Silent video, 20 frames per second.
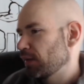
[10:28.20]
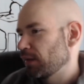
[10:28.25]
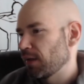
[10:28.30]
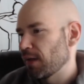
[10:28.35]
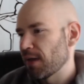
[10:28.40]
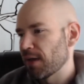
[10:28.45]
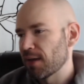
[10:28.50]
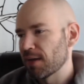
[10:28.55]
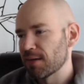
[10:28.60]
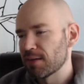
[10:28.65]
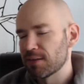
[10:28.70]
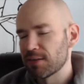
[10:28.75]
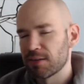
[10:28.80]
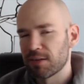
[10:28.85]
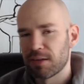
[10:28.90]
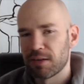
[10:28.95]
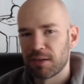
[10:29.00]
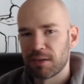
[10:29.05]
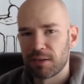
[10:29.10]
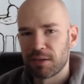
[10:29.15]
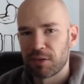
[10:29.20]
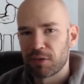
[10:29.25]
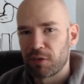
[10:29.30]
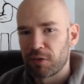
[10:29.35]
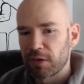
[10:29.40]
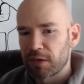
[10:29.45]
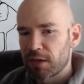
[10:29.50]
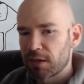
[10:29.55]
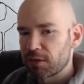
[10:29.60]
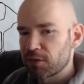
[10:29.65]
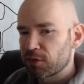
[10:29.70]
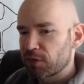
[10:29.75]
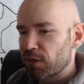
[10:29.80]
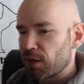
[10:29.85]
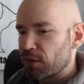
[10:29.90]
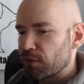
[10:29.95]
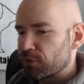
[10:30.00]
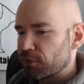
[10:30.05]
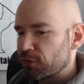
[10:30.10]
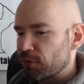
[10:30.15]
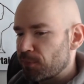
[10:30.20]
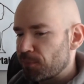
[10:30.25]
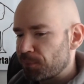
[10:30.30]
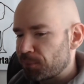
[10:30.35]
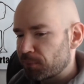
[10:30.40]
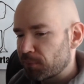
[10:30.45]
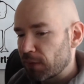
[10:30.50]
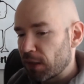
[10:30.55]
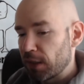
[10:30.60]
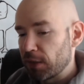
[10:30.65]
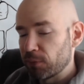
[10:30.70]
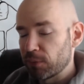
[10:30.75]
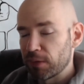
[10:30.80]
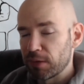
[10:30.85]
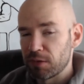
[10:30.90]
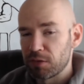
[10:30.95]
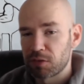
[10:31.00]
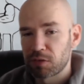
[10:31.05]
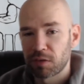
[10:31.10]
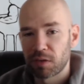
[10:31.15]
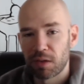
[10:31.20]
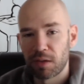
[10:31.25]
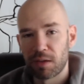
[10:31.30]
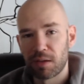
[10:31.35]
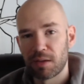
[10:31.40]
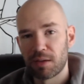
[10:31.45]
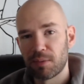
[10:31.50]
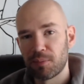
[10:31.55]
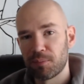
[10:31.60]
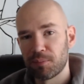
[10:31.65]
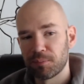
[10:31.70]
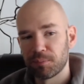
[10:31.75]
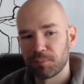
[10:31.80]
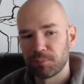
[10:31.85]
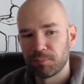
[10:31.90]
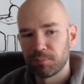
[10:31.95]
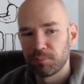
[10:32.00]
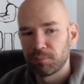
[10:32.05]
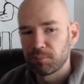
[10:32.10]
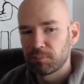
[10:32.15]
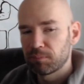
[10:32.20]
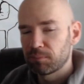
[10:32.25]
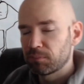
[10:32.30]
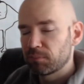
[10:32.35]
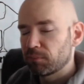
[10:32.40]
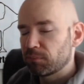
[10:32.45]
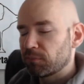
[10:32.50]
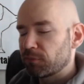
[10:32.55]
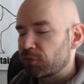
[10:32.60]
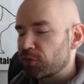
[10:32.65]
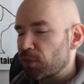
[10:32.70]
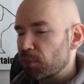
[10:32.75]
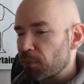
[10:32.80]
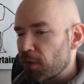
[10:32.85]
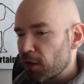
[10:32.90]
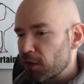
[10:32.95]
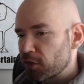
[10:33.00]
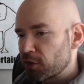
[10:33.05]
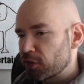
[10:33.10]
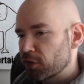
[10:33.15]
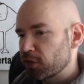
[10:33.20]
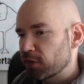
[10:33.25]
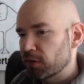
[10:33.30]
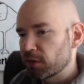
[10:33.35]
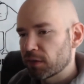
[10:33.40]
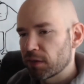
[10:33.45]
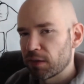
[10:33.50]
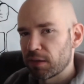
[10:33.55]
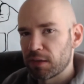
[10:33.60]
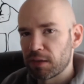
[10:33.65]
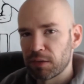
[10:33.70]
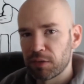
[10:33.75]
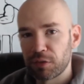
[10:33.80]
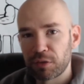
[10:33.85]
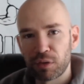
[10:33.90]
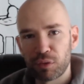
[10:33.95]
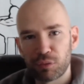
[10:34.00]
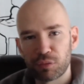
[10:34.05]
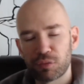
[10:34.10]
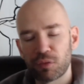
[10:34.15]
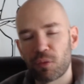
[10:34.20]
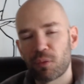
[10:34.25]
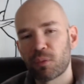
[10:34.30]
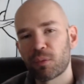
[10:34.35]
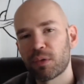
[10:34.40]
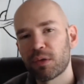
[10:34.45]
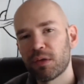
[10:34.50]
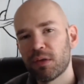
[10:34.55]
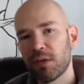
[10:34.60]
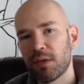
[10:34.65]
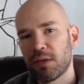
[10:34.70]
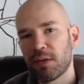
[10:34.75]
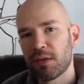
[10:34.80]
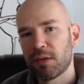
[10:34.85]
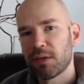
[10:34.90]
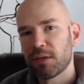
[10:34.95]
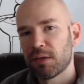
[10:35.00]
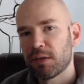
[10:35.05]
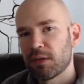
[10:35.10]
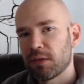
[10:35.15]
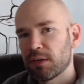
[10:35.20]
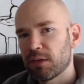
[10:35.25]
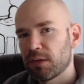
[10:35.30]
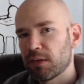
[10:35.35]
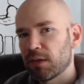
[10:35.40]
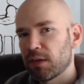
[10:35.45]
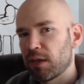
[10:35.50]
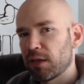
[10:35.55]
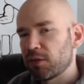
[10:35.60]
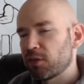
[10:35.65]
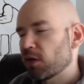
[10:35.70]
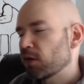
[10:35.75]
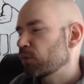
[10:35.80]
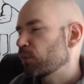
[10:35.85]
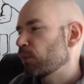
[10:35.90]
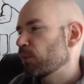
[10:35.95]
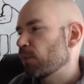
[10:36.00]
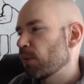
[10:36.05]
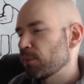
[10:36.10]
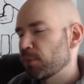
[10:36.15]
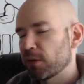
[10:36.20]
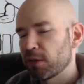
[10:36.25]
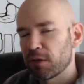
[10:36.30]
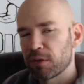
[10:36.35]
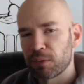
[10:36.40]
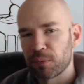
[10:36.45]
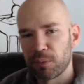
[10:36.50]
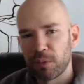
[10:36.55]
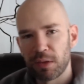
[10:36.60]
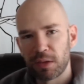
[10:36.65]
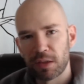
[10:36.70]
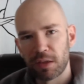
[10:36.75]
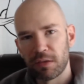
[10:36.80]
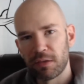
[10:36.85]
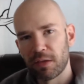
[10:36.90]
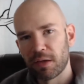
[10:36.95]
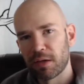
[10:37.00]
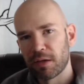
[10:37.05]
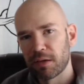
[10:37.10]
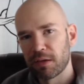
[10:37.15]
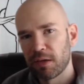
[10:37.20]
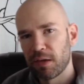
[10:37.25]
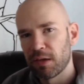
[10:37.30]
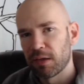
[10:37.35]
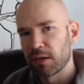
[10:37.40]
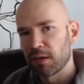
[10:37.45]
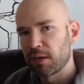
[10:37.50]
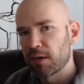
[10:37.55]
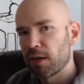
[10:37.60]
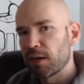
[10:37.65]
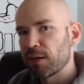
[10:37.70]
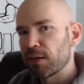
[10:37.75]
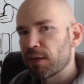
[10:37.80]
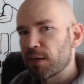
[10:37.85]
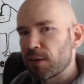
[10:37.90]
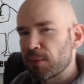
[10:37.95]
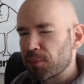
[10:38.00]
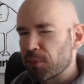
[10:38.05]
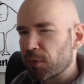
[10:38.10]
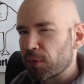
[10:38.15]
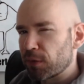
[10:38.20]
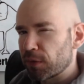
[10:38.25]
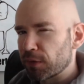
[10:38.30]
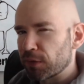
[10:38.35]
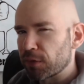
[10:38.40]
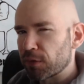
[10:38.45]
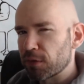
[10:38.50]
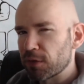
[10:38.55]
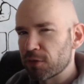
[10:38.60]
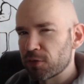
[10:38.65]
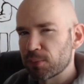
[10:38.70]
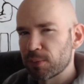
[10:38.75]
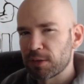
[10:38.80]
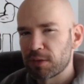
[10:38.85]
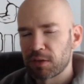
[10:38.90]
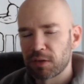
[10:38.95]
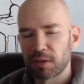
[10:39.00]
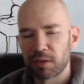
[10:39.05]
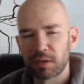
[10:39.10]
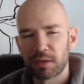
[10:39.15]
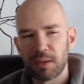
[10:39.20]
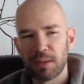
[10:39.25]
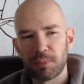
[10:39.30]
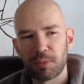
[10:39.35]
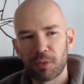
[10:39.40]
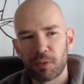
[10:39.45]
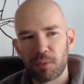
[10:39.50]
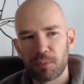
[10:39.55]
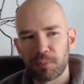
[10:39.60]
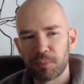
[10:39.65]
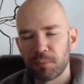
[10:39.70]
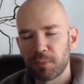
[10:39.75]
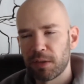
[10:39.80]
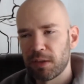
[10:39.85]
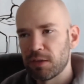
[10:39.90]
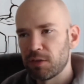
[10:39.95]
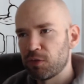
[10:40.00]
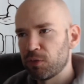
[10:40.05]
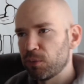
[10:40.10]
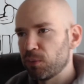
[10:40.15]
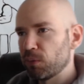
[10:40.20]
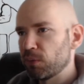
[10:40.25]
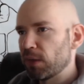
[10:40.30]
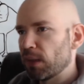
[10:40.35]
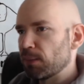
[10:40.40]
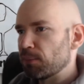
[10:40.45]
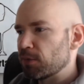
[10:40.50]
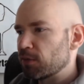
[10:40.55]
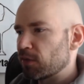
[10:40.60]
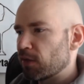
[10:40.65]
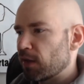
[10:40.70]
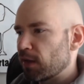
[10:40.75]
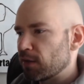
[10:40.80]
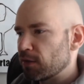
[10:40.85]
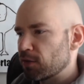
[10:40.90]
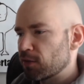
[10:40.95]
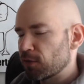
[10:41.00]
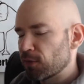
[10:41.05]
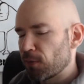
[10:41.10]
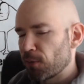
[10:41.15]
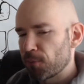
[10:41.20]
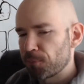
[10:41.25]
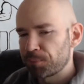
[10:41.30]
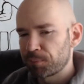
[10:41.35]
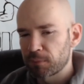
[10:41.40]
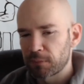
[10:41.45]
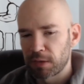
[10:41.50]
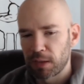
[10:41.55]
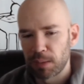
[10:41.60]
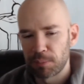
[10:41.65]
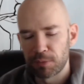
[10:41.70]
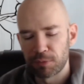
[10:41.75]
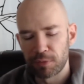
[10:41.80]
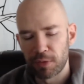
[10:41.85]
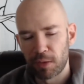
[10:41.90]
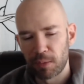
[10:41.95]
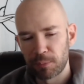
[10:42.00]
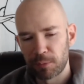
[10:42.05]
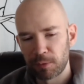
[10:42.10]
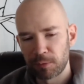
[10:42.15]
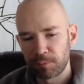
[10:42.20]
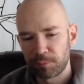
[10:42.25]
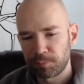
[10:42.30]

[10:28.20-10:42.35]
And all that kind of stuff. Anyways, for March, looking forward, I talked with my buddy on the weekend there, and I kind of got more encouragement to keep going into game design, so game development.